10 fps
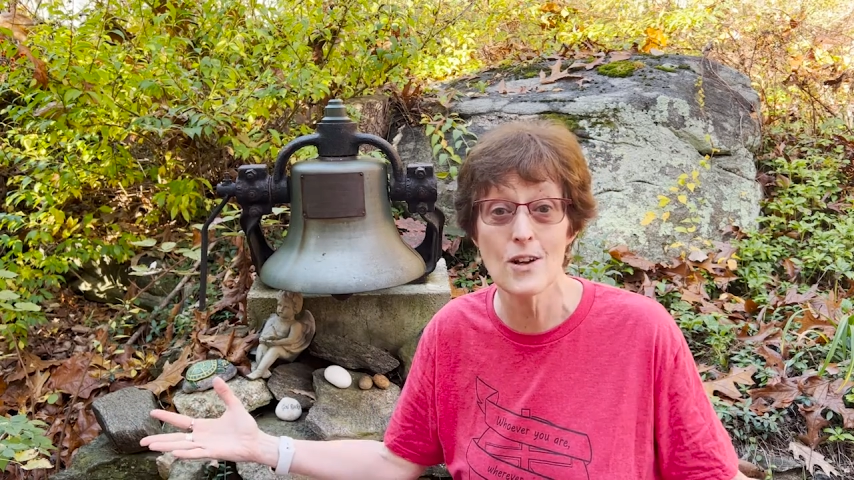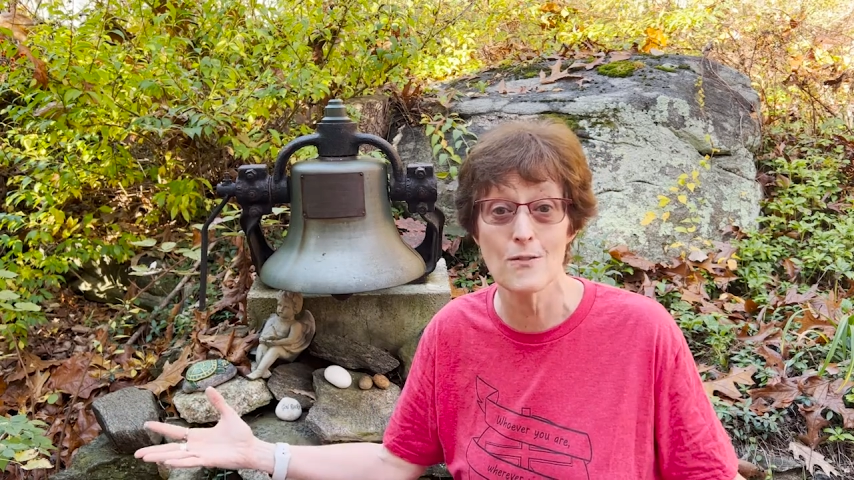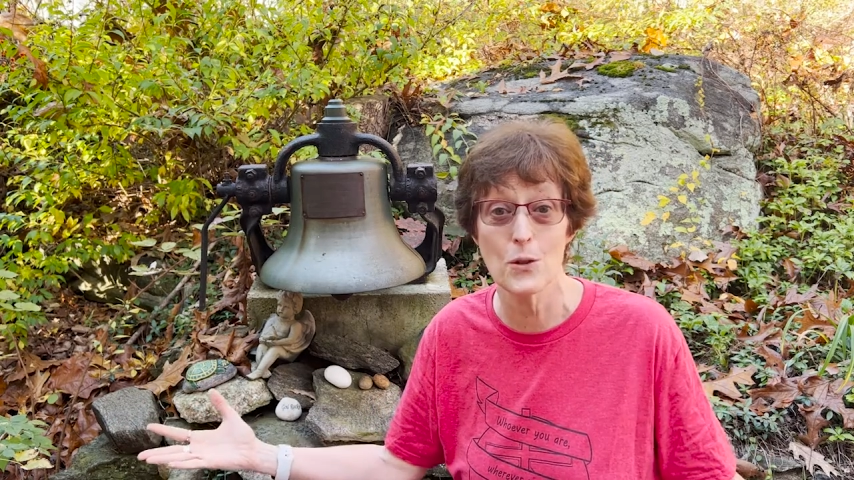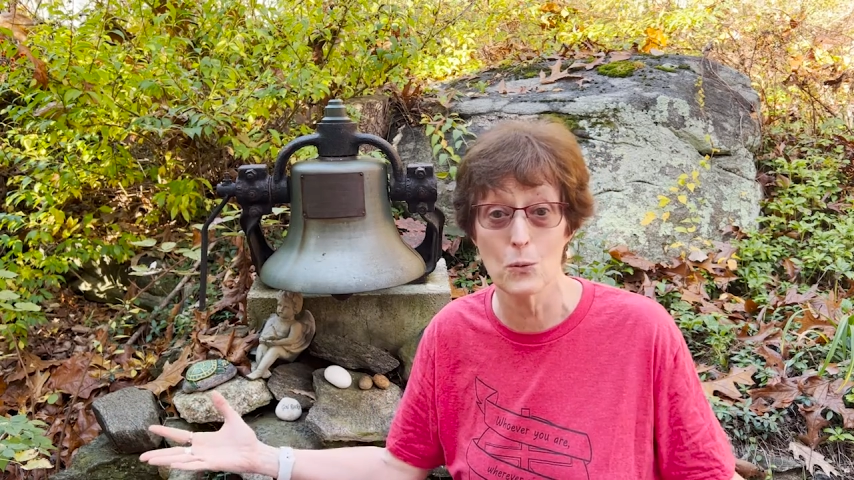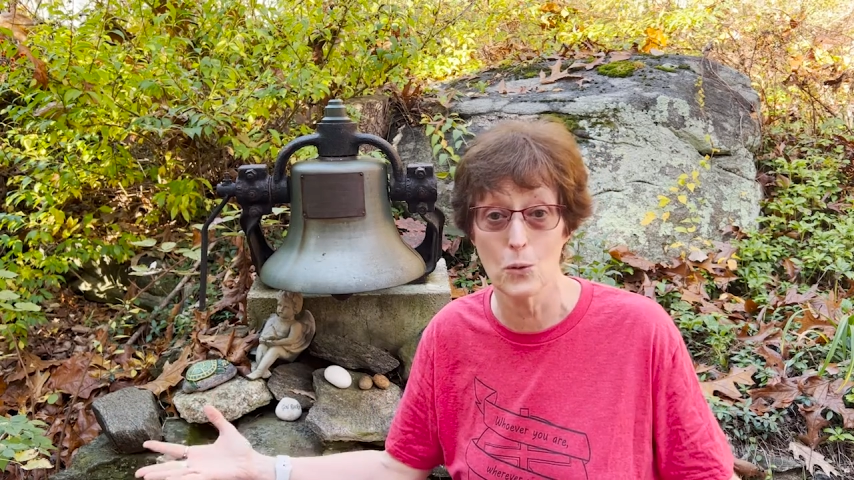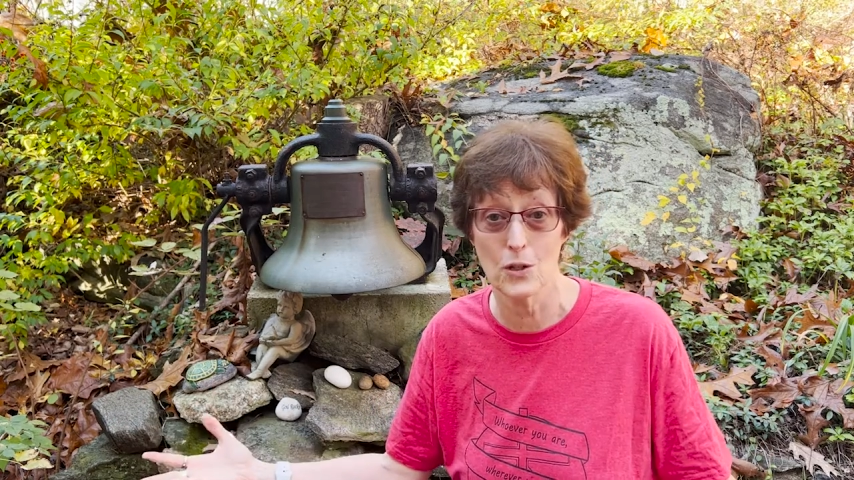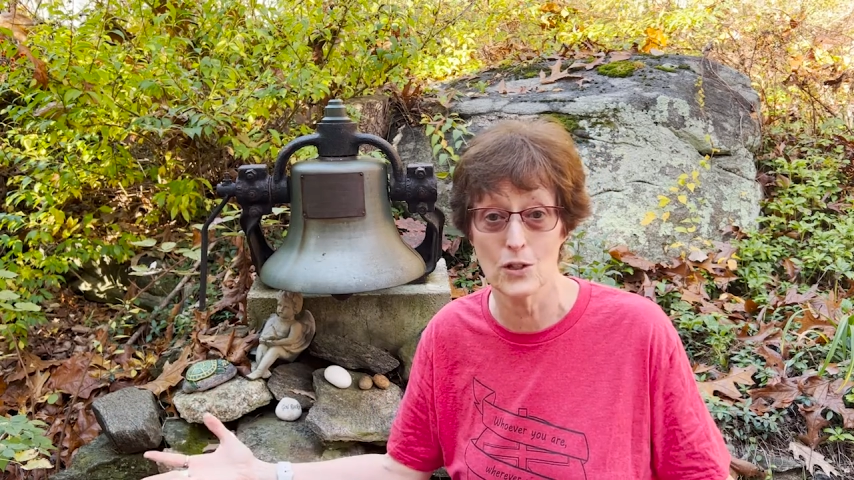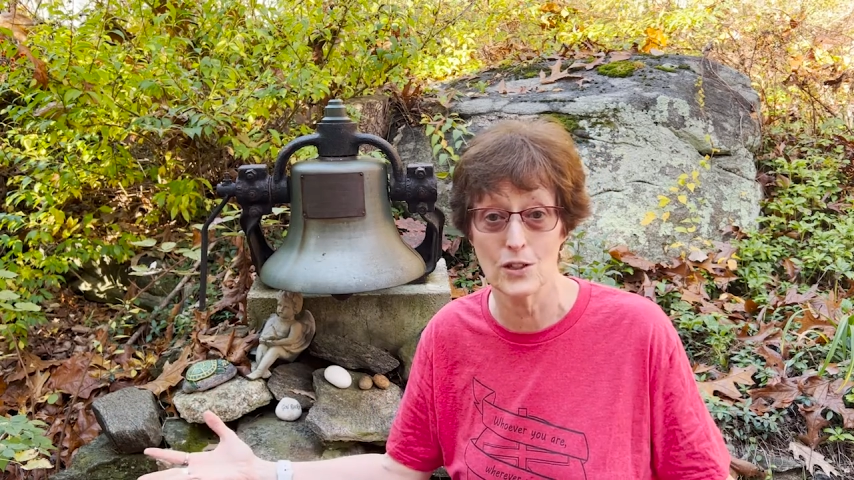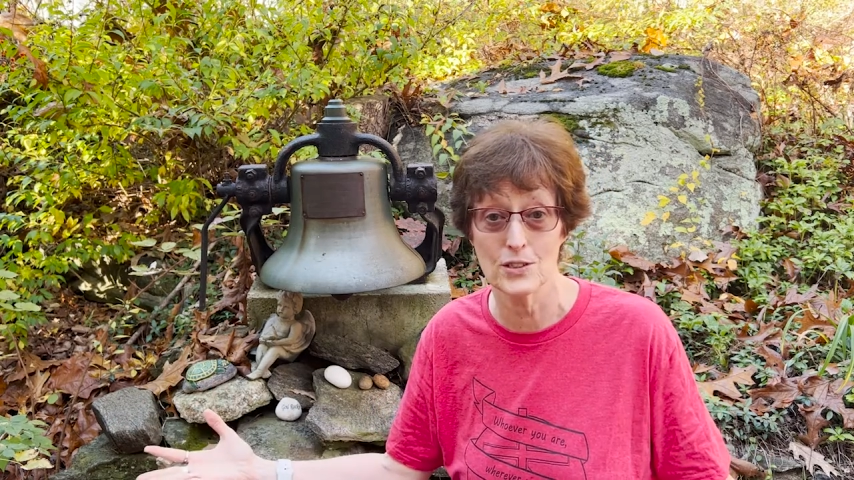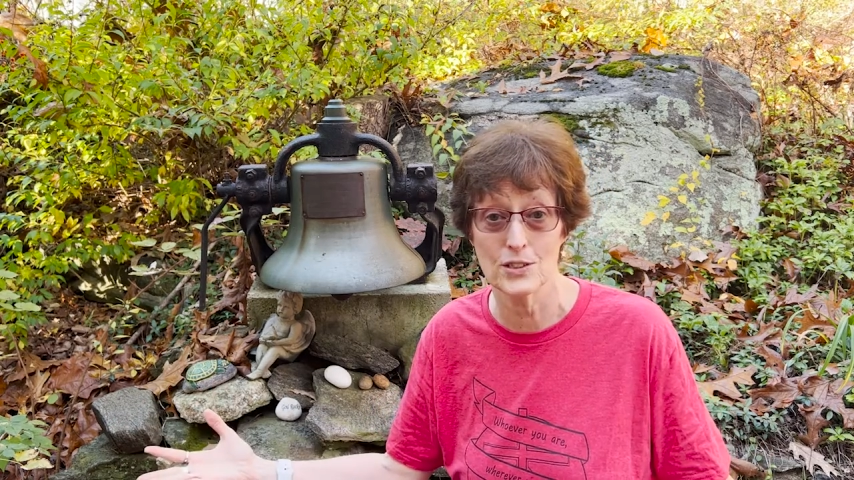of the
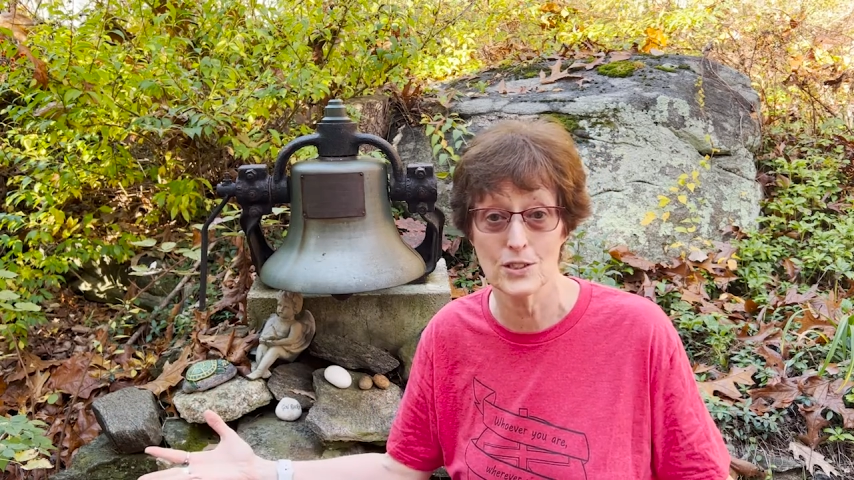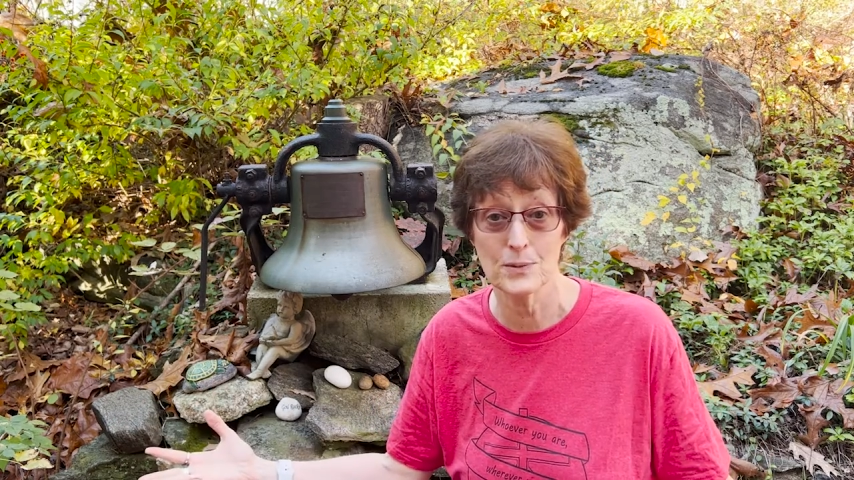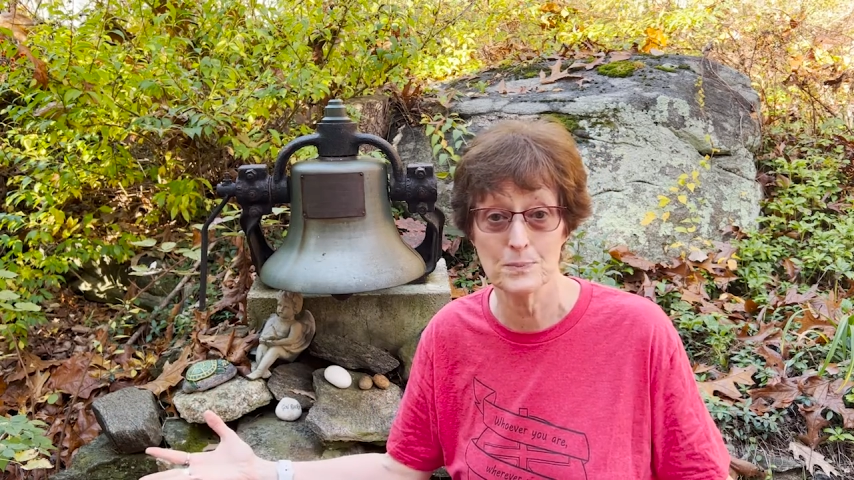world.